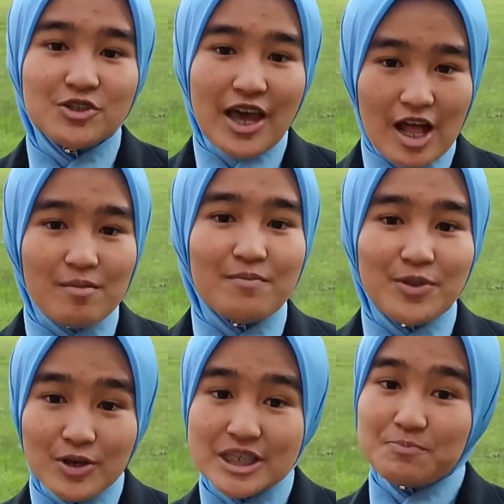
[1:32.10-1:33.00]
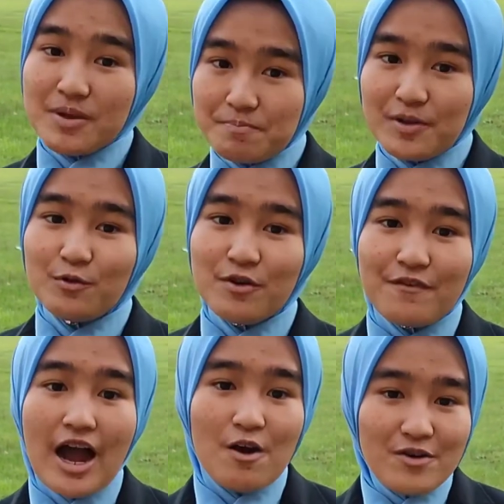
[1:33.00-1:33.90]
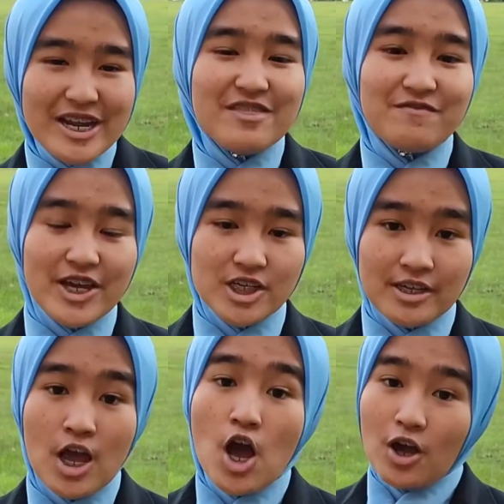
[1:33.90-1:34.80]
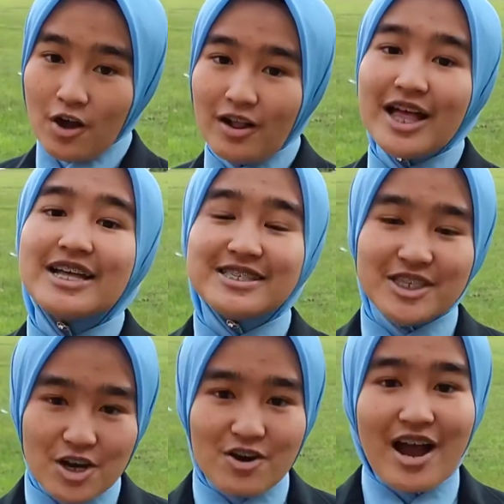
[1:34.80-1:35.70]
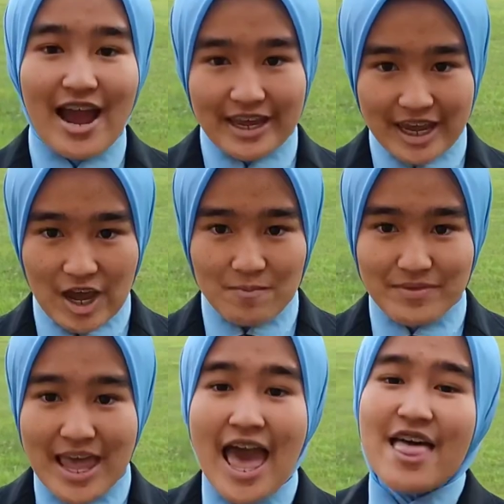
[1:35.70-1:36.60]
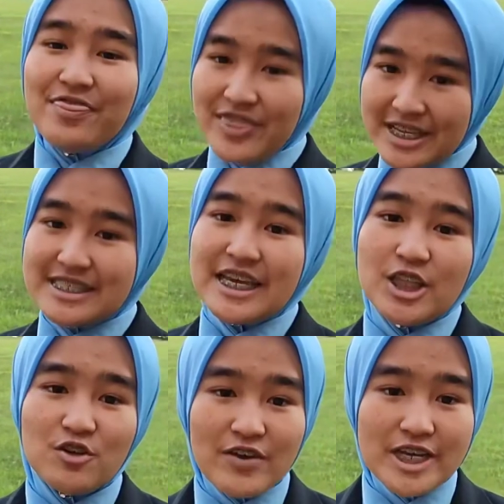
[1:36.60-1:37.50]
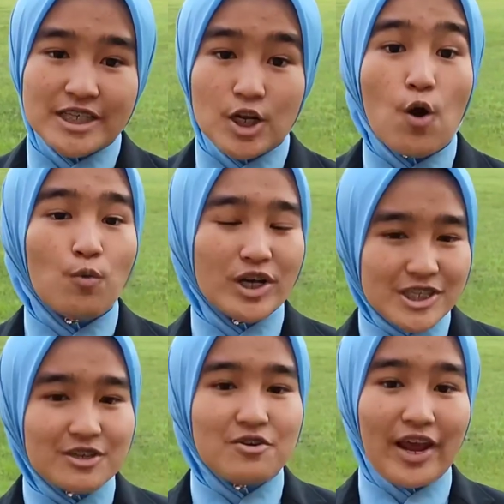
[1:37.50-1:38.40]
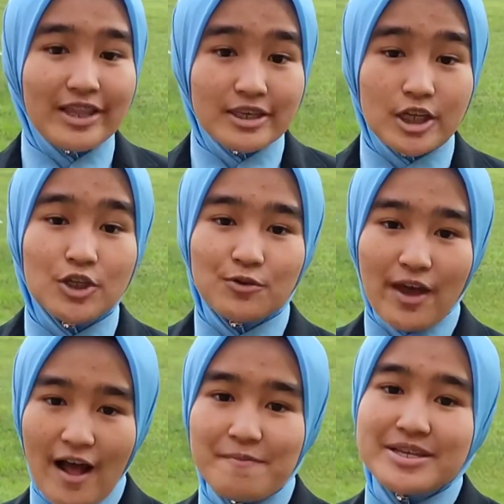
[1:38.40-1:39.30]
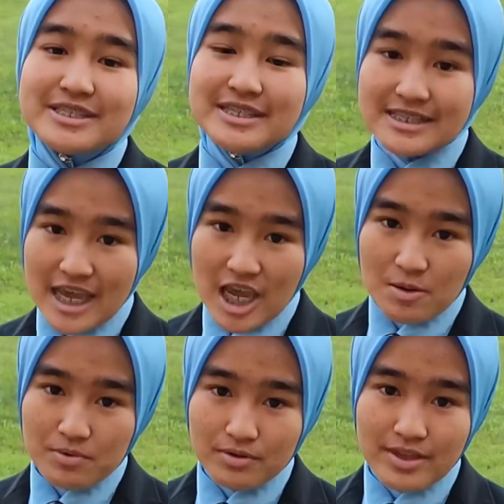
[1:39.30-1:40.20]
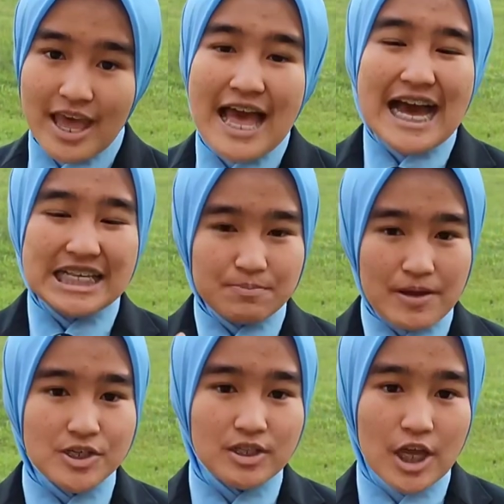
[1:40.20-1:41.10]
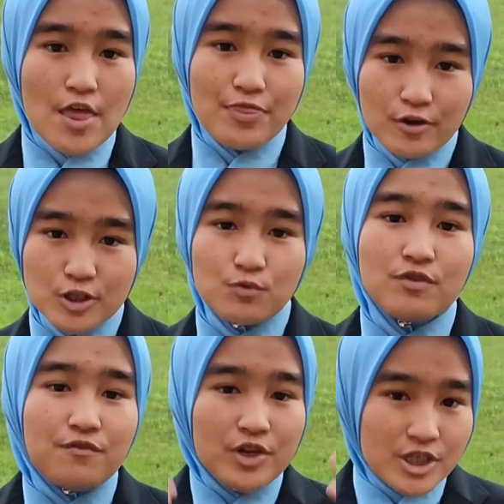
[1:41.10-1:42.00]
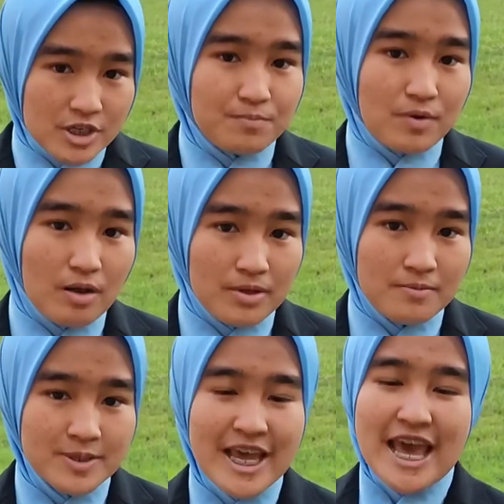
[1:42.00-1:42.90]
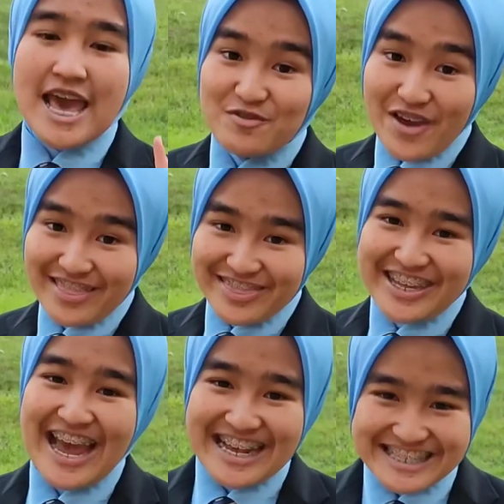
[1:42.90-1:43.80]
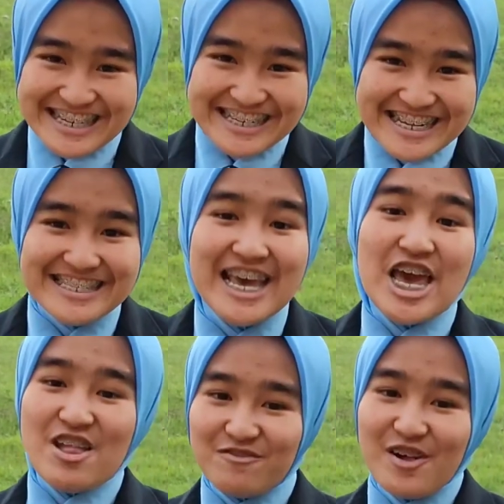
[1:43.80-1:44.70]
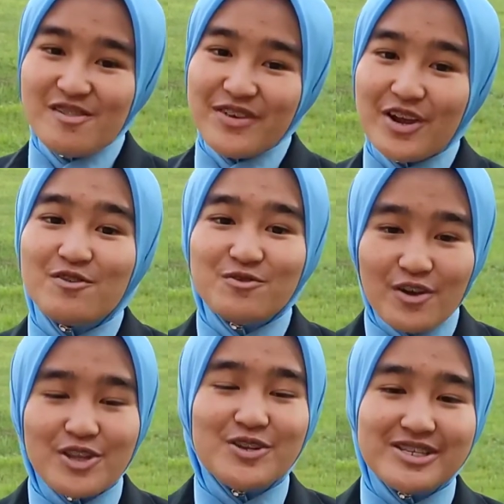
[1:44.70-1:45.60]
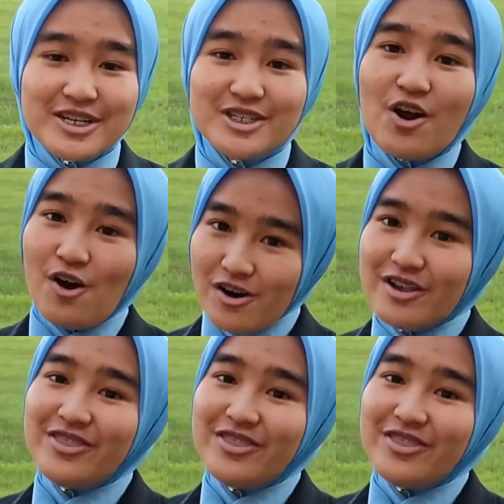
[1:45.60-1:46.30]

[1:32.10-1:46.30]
to help those people with our invention called Zero Eye Cap. This innovation was created to help the disabled, especially those with vision problems, preventing accidents involving road users or